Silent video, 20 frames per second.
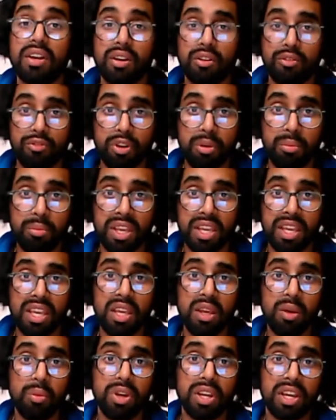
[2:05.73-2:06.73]
From
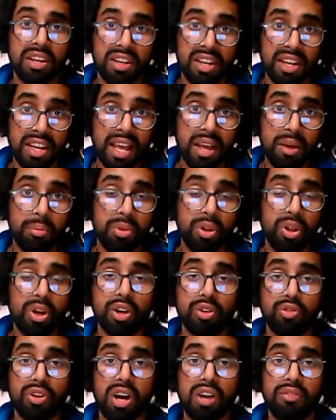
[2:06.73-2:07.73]
here, we're going to now plot
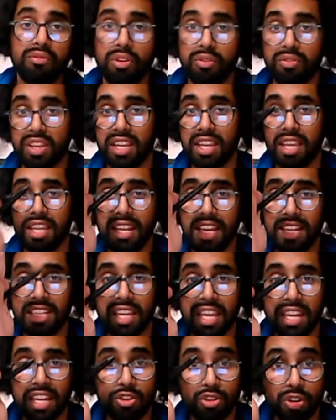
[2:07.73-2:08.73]
a graph of the
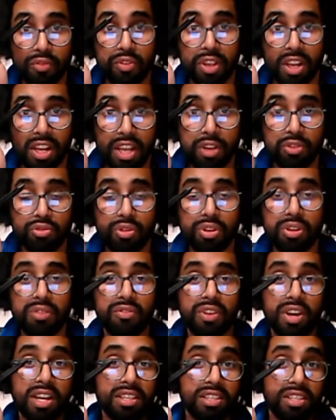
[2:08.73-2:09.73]
kinetic energy of the electron
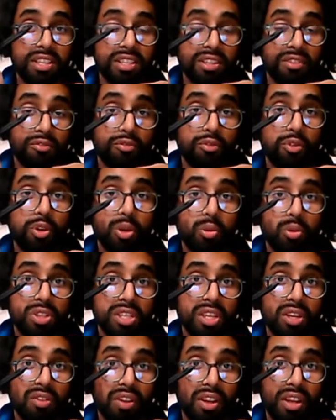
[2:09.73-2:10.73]
versus the
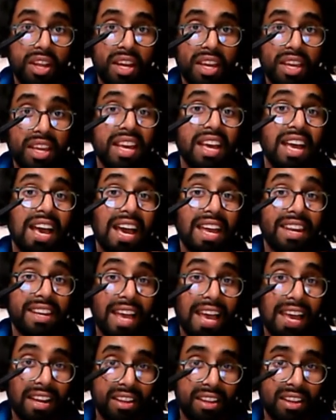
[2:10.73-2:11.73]
frequency of the light and
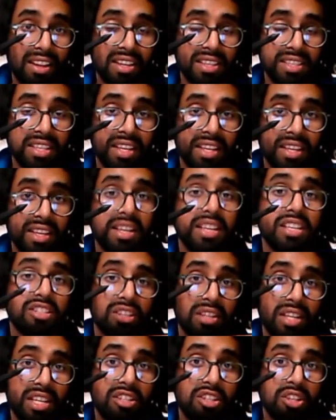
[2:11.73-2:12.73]
analyze it.
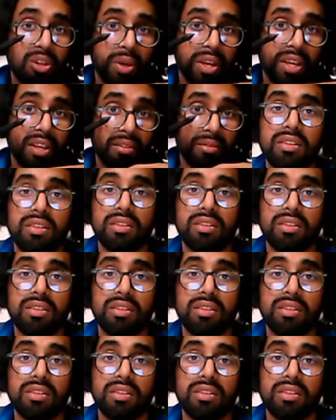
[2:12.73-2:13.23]
So let's do it.